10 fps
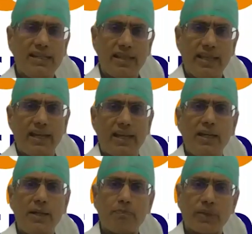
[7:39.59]
is
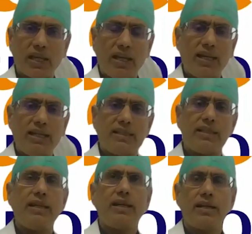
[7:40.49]
there. AI is
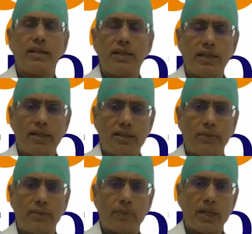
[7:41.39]
there
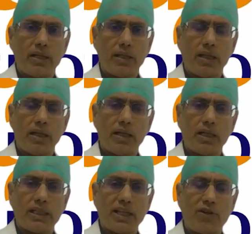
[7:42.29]
in
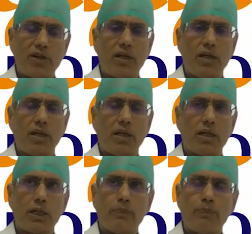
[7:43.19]

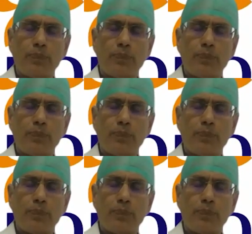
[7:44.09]
several